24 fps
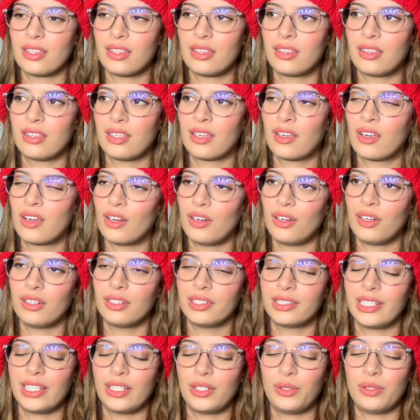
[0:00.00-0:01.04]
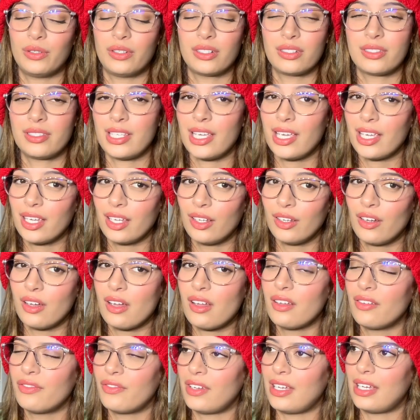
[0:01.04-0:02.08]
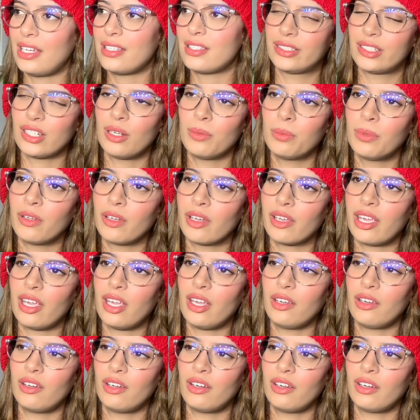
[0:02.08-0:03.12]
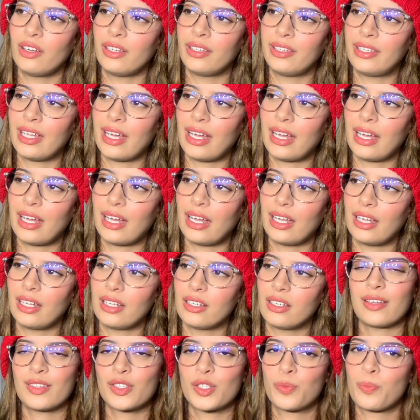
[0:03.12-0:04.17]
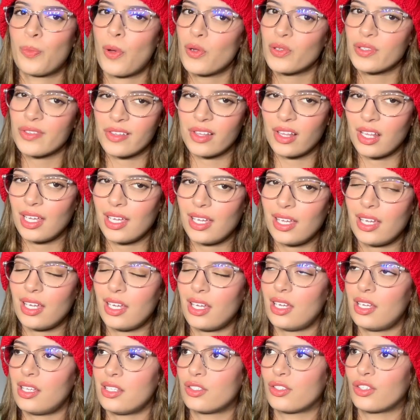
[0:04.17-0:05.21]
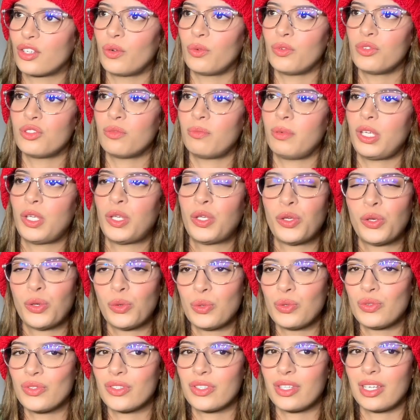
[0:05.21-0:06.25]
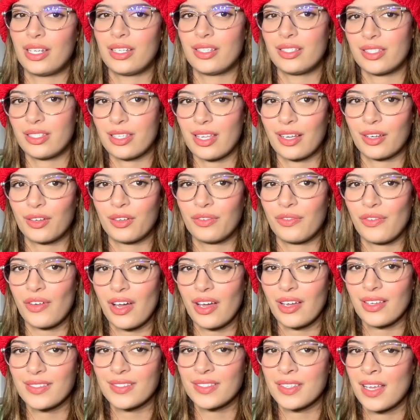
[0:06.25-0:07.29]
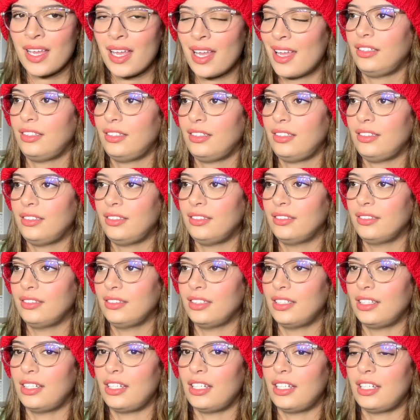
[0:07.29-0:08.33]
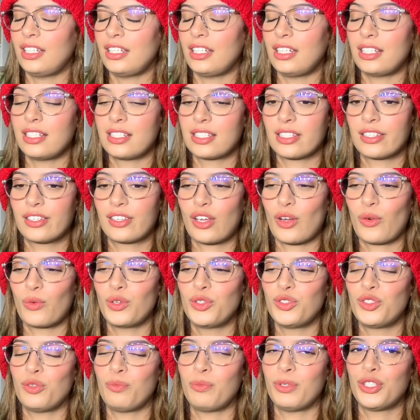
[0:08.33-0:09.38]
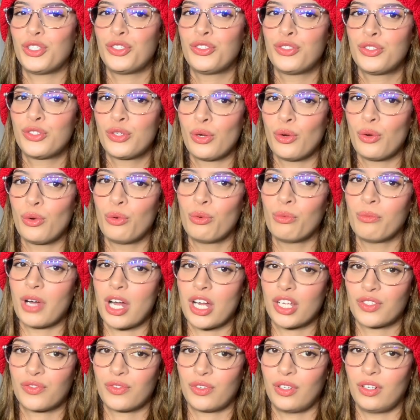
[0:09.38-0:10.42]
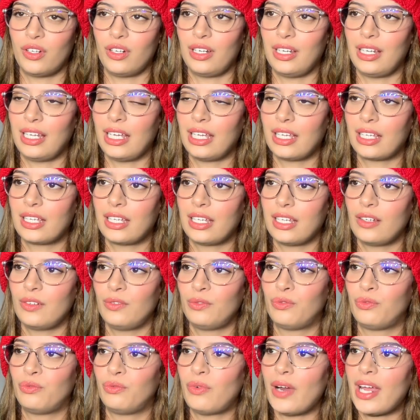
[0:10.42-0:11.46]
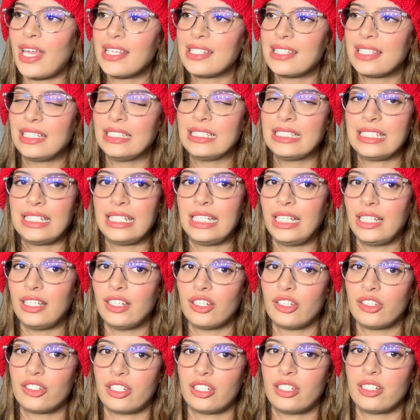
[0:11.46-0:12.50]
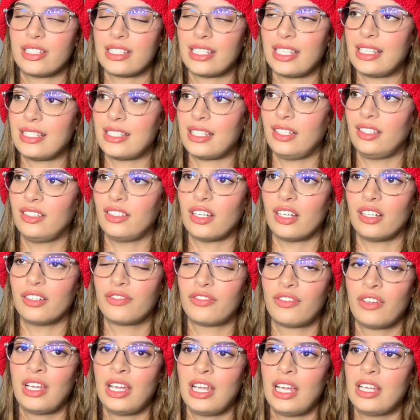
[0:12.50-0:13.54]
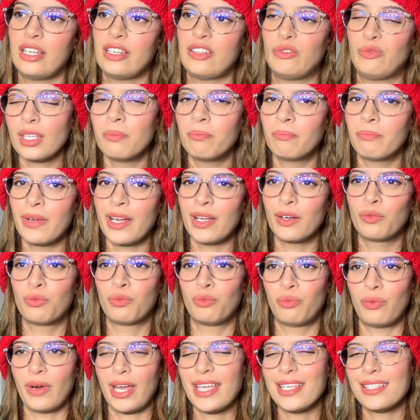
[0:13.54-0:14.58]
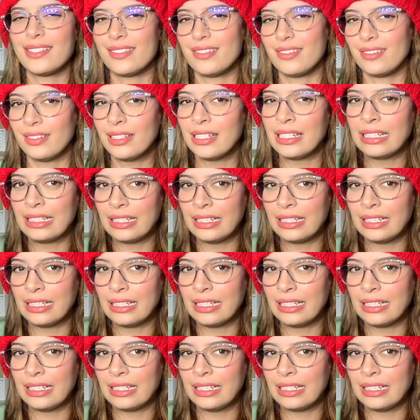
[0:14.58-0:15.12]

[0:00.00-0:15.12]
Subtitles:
the girl that you are taking off is doppelganger that supposedly is going to be used in a sacrifice. It's going to be too much for her. Like, raising teenagers is enough, but raising